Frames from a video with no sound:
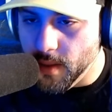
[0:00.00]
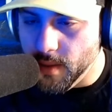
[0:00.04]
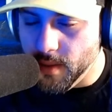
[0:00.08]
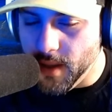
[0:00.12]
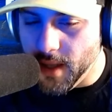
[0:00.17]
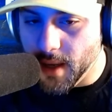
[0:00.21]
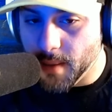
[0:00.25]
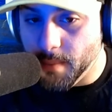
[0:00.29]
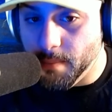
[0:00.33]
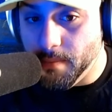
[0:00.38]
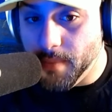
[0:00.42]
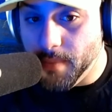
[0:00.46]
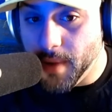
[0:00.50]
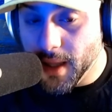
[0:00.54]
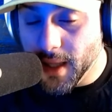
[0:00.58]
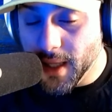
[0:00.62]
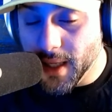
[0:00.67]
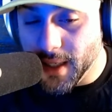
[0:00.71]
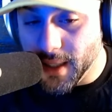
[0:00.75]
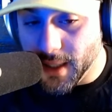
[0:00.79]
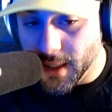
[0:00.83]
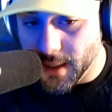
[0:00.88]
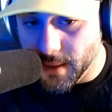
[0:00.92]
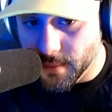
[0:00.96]
the
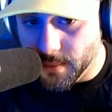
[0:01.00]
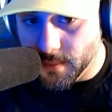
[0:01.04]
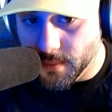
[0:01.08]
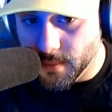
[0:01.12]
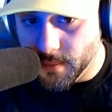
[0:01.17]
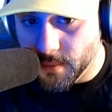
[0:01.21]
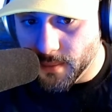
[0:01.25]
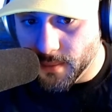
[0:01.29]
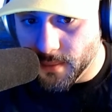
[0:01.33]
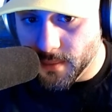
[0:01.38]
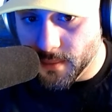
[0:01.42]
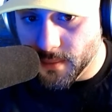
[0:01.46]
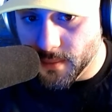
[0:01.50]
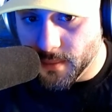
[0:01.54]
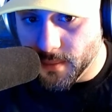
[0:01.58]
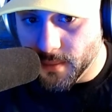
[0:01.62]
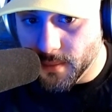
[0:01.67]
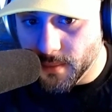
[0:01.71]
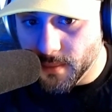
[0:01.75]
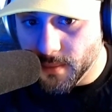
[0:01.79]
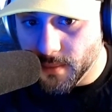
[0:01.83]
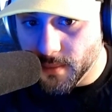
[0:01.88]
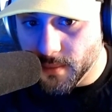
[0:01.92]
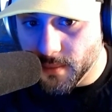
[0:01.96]
ability
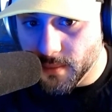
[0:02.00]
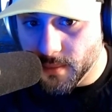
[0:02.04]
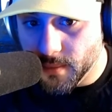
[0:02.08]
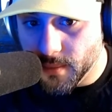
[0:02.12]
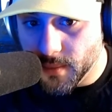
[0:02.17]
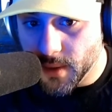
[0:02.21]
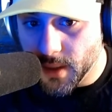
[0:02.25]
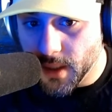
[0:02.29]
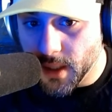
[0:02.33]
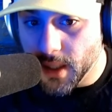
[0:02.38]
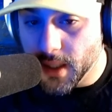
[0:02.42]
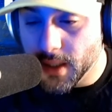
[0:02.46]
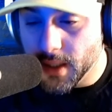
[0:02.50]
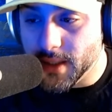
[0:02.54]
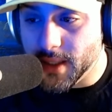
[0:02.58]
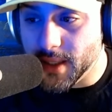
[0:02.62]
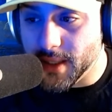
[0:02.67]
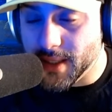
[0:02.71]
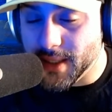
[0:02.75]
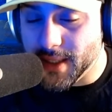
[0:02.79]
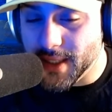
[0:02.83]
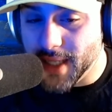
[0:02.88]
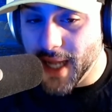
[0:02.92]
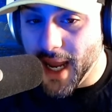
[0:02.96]
to
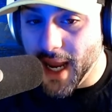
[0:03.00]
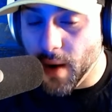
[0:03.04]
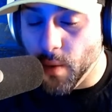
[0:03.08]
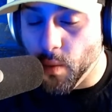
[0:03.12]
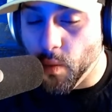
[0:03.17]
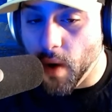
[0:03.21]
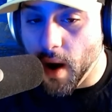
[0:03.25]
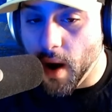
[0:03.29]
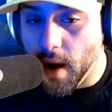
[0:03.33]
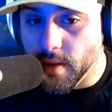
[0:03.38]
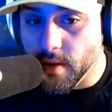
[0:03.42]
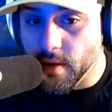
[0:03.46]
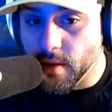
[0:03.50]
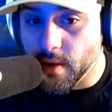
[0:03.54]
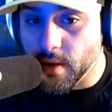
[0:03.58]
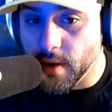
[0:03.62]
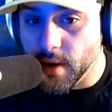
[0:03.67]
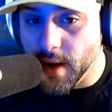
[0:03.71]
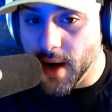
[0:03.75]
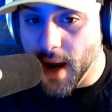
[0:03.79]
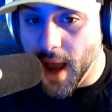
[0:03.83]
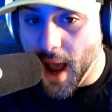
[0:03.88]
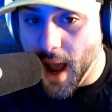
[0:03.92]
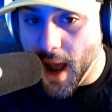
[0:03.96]
say whether or
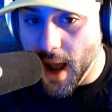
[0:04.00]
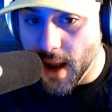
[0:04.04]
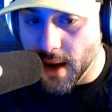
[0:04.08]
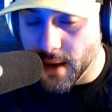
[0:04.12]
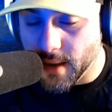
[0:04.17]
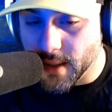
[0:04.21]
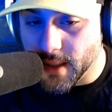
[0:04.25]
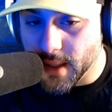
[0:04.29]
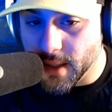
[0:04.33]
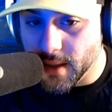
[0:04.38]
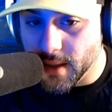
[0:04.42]
not